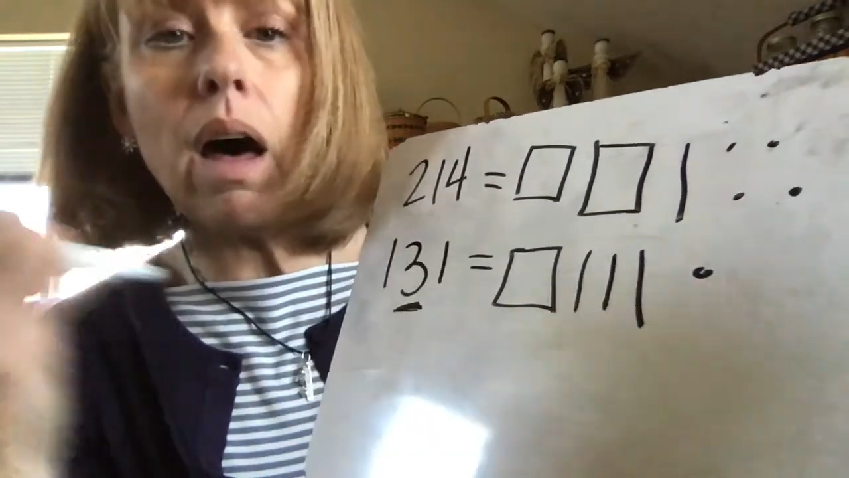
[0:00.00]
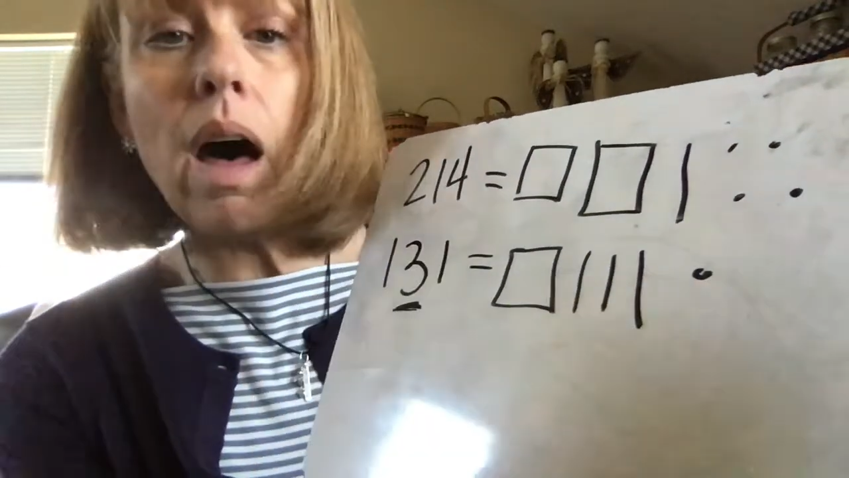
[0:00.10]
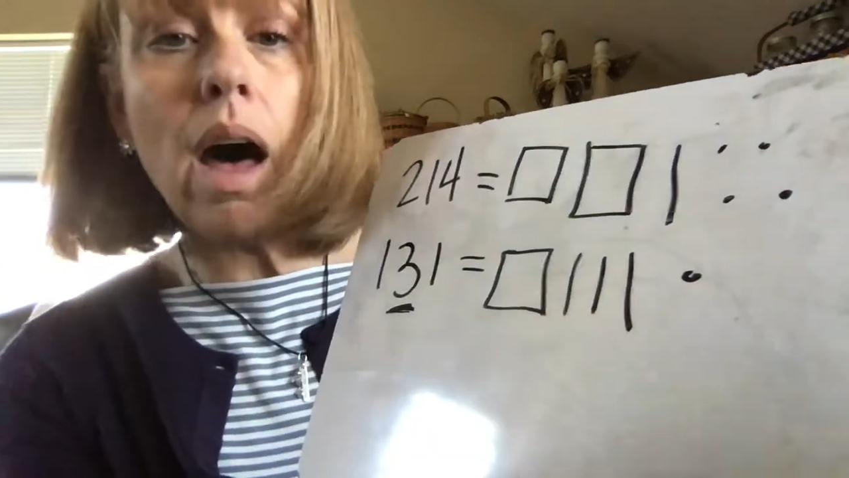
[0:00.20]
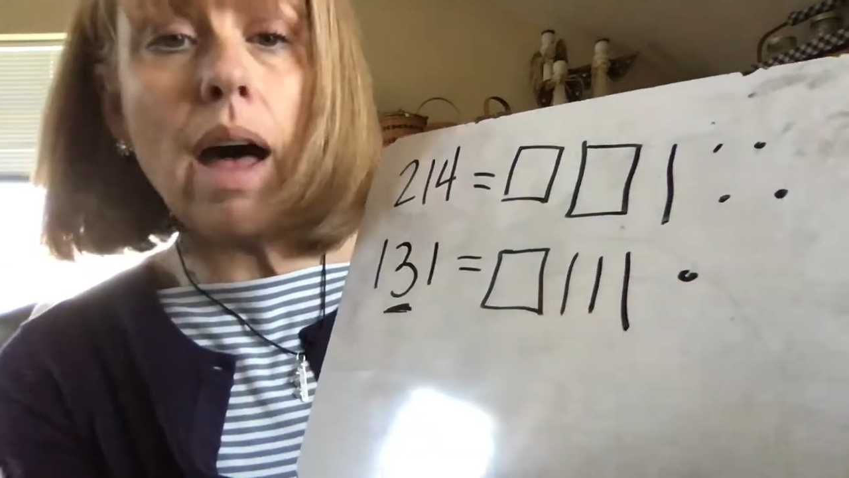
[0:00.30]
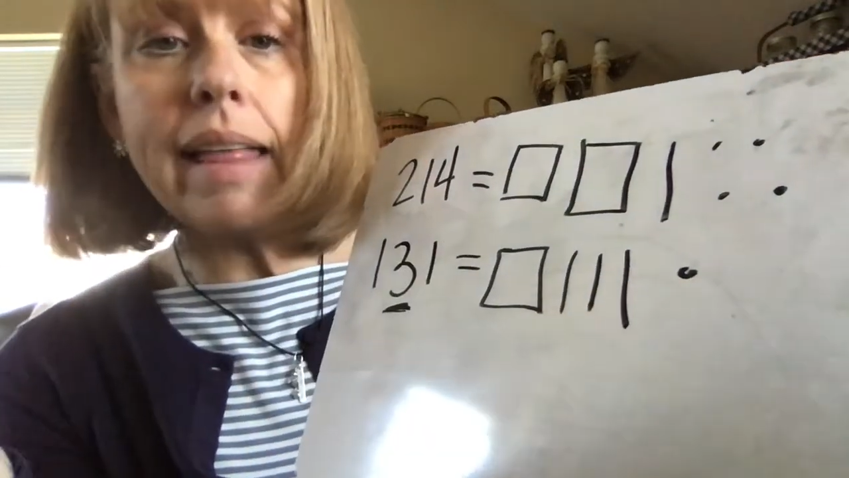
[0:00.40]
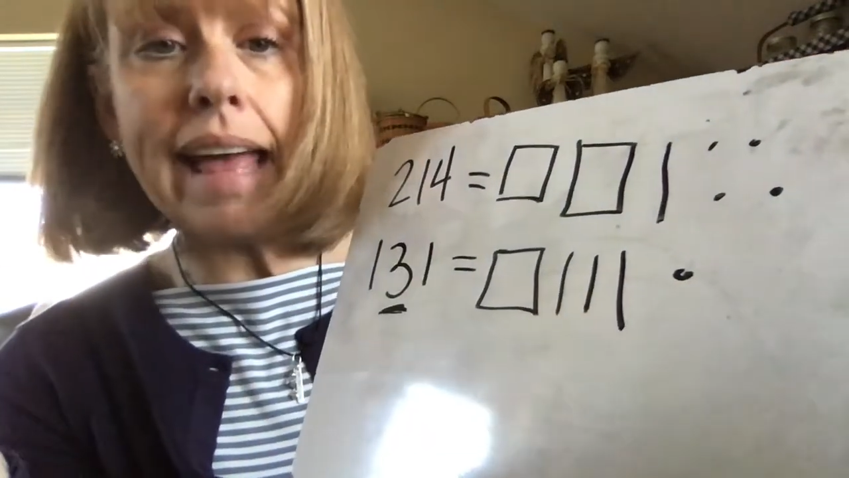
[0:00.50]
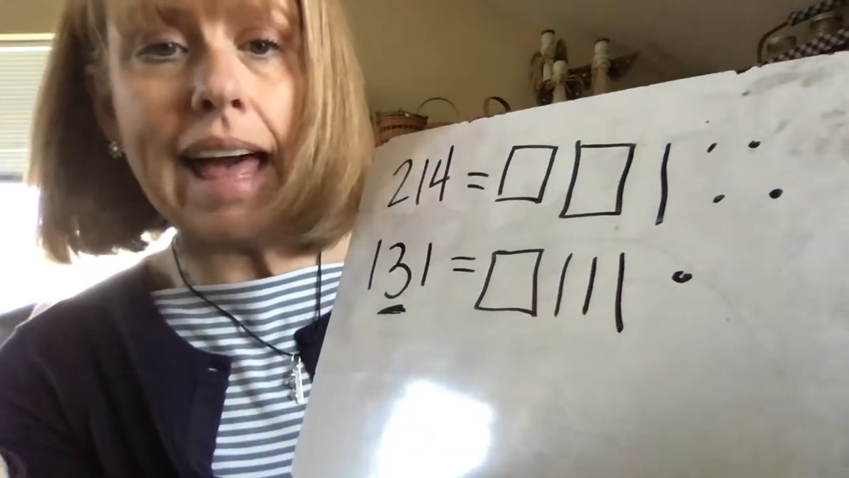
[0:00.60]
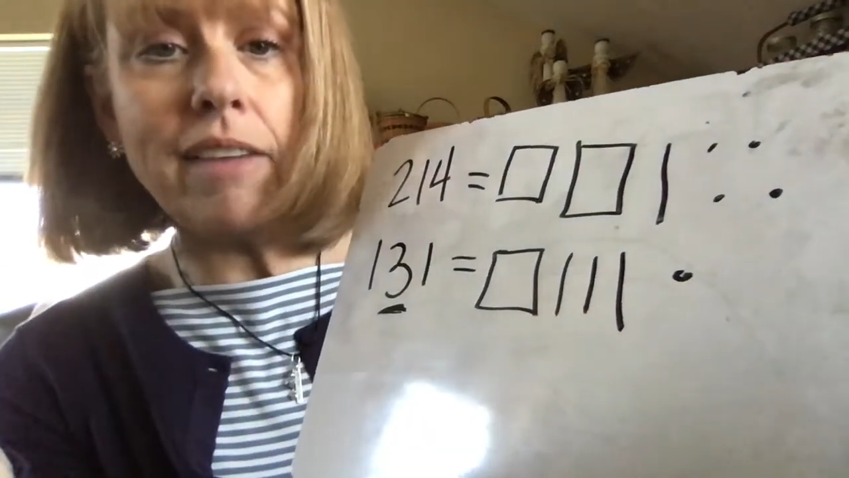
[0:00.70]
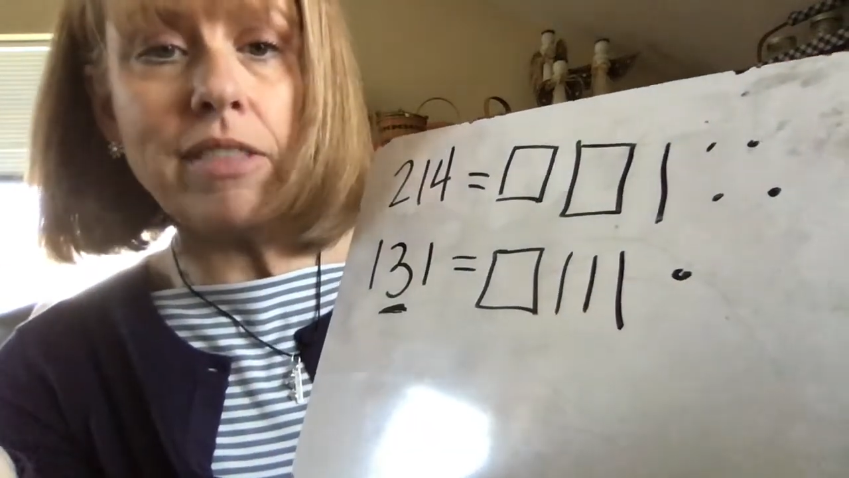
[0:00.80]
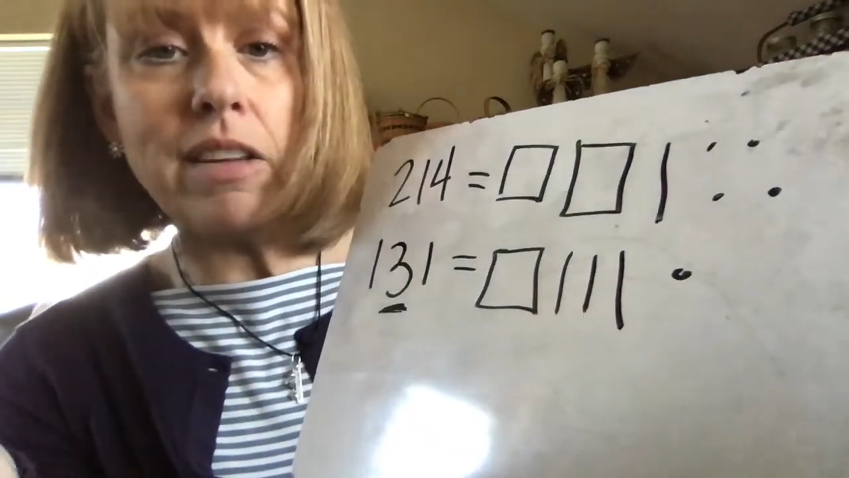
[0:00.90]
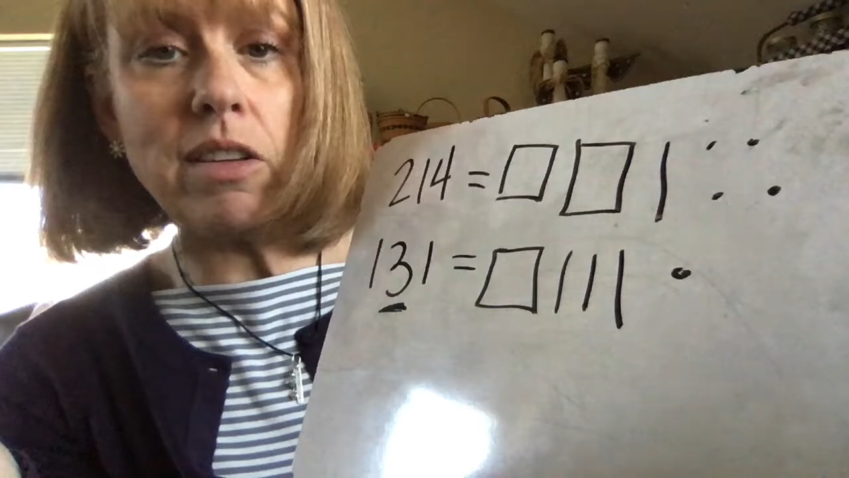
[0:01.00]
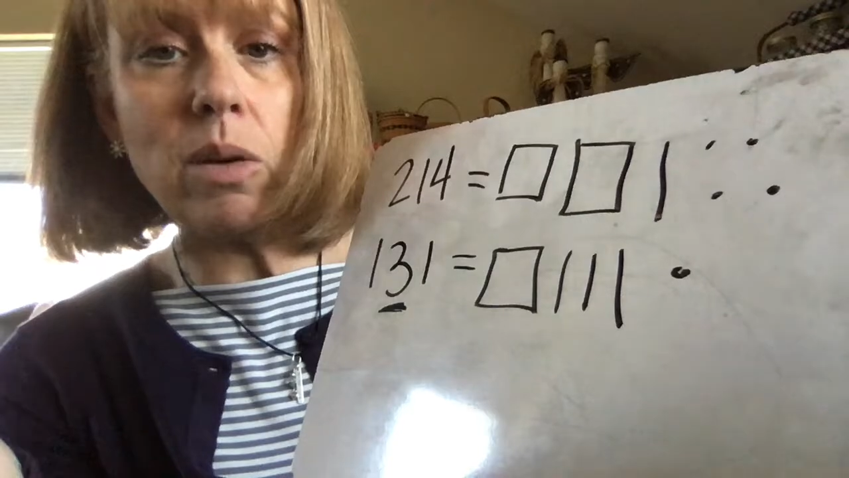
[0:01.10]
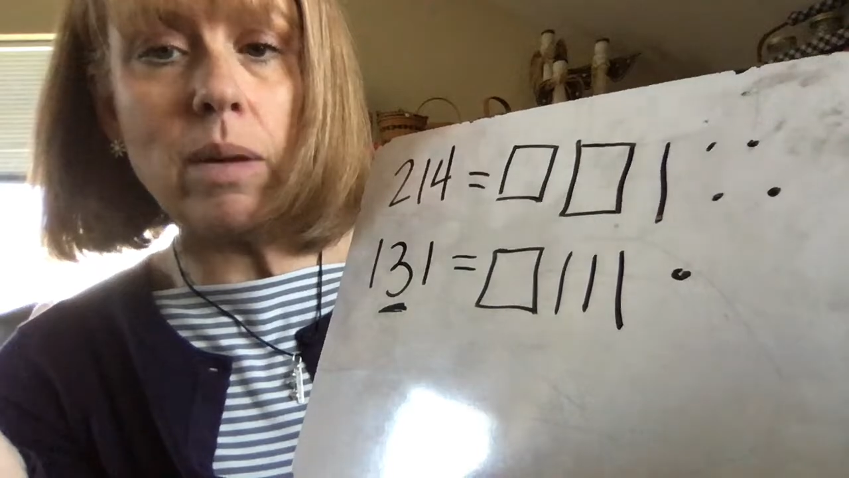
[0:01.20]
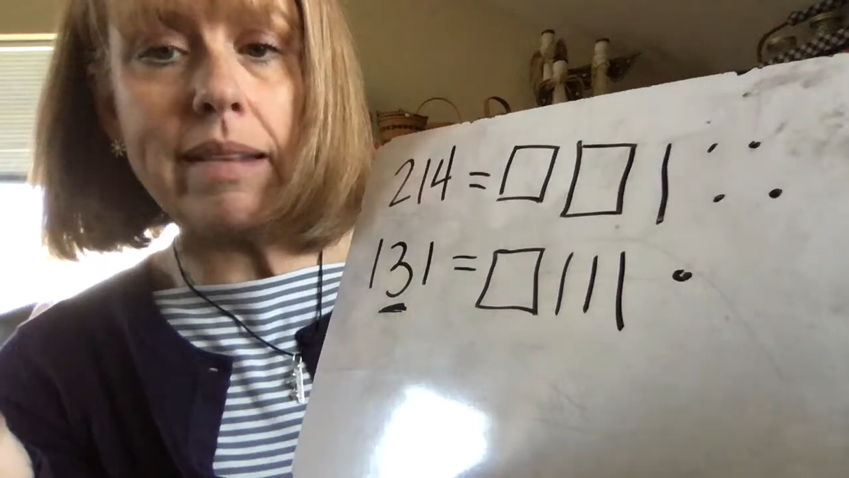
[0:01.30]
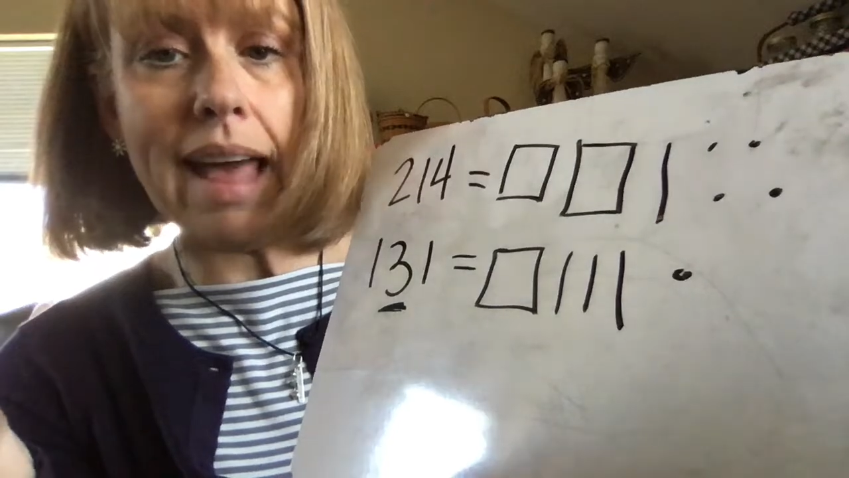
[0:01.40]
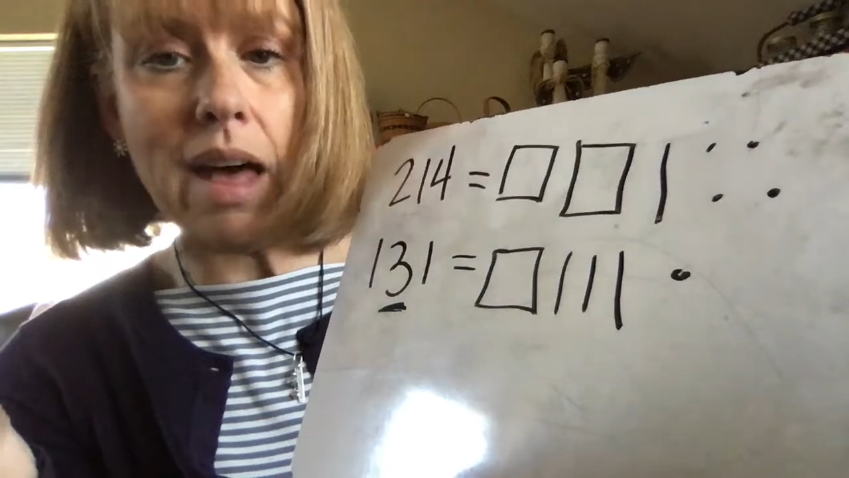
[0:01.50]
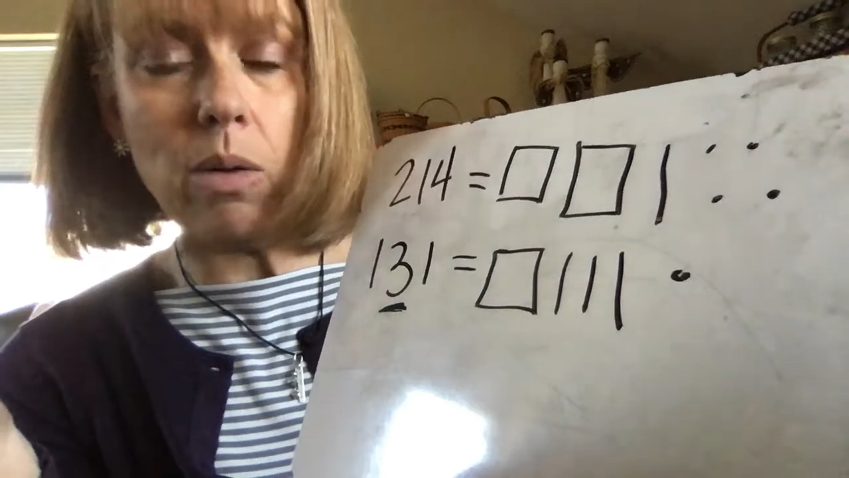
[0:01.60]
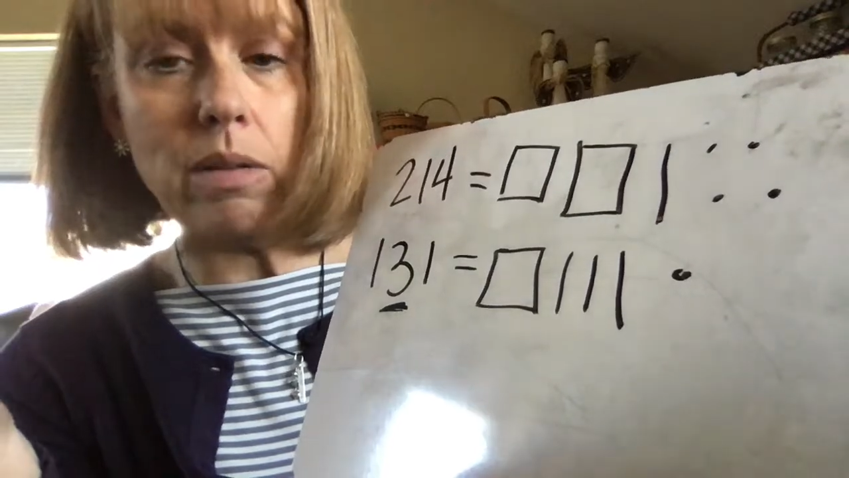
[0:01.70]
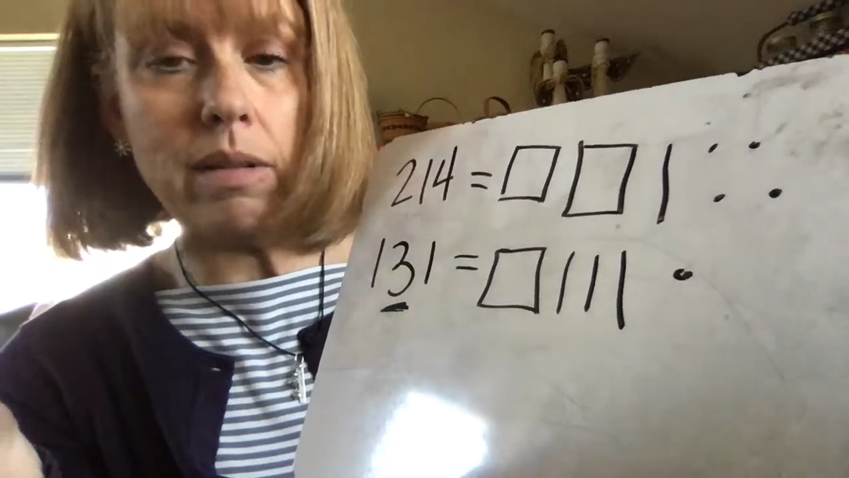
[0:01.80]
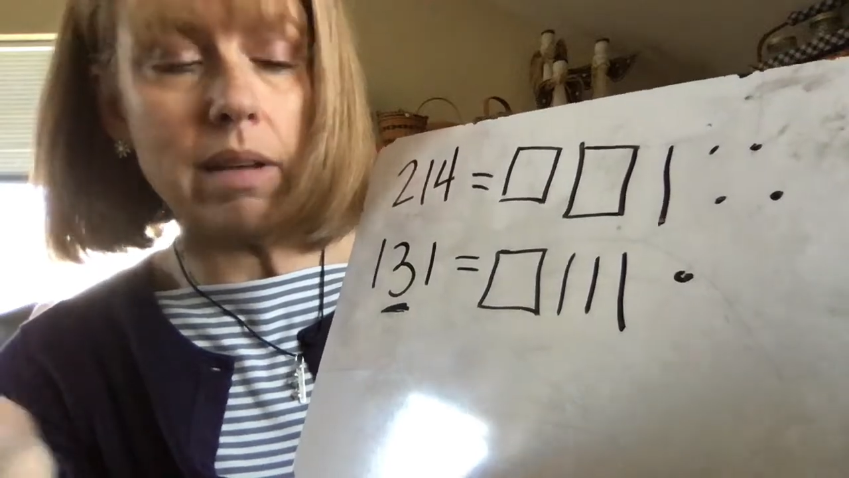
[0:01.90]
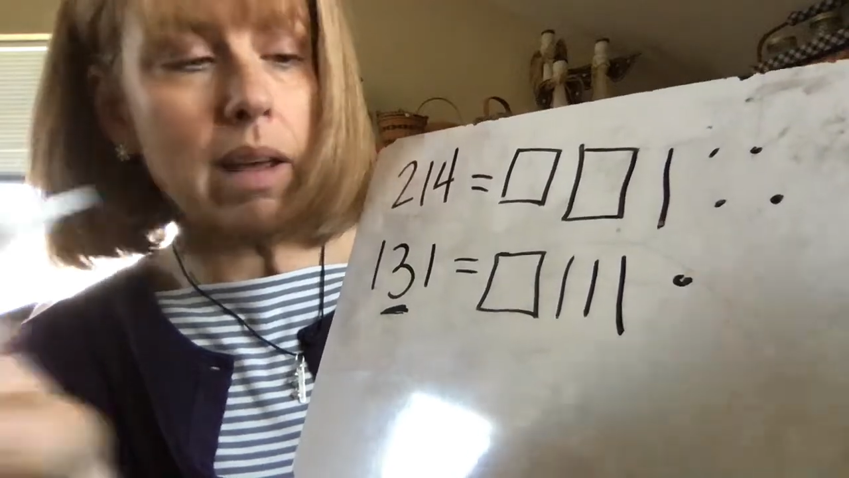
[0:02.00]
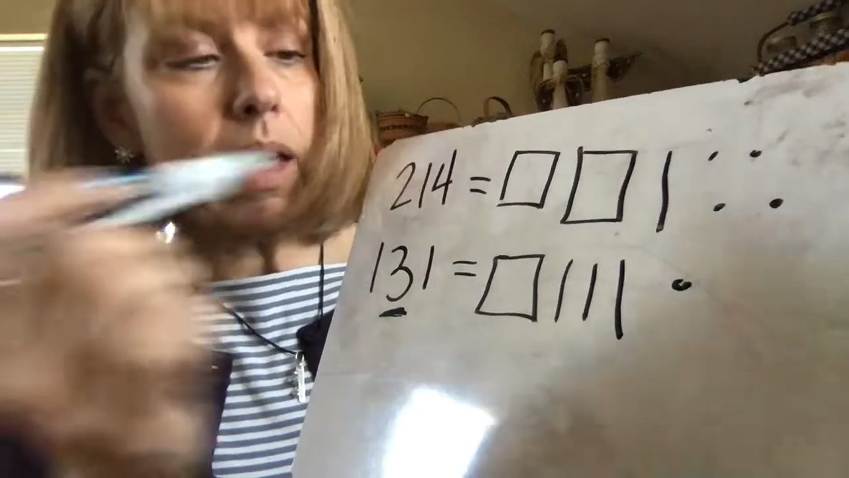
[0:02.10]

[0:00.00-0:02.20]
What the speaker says: All I have to do is count.